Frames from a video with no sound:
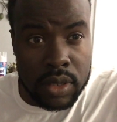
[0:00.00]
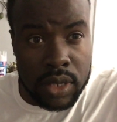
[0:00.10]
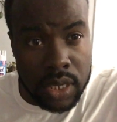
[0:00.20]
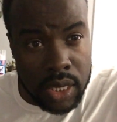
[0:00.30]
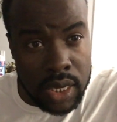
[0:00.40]

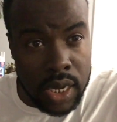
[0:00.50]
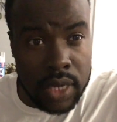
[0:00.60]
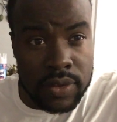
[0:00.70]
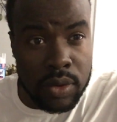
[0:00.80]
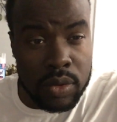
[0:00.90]
Get a
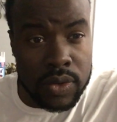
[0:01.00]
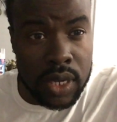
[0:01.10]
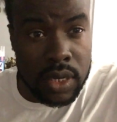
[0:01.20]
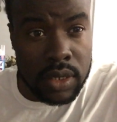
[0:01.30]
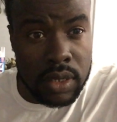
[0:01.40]
nice house
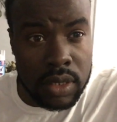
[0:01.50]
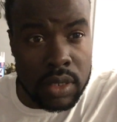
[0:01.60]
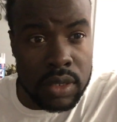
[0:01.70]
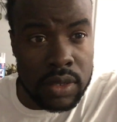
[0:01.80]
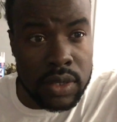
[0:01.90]
and
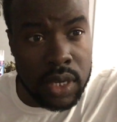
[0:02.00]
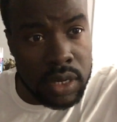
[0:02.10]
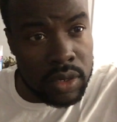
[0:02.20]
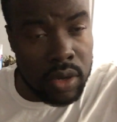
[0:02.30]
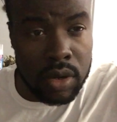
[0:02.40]

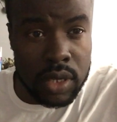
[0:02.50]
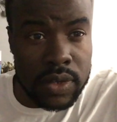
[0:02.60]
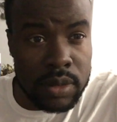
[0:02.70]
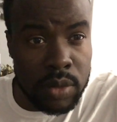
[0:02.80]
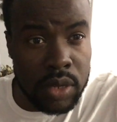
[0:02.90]
settle down. You
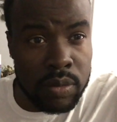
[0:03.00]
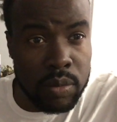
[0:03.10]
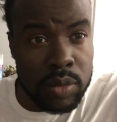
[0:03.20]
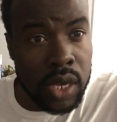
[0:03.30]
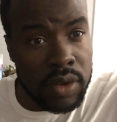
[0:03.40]
see me?
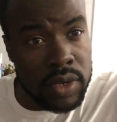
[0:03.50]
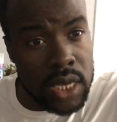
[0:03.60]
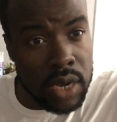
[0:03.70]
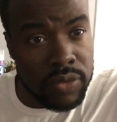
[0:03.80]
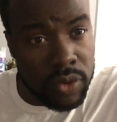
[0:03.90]
Be a, lay
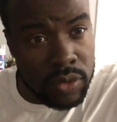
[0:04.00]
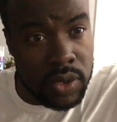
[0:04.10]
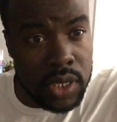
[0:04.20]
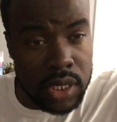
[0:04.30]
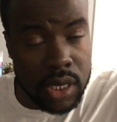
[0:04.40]
a
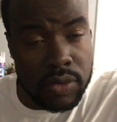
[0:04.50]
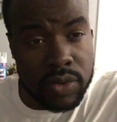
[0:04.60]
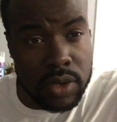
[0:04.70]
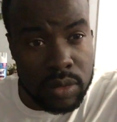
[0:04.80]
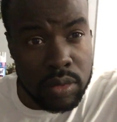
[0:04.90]
foundation
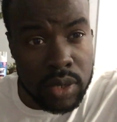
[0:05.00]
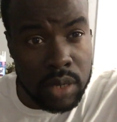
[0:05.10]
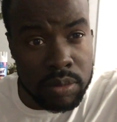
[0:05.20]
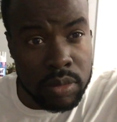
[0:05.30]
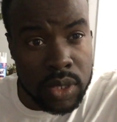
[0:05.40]
for the youth
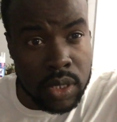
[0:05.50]
them.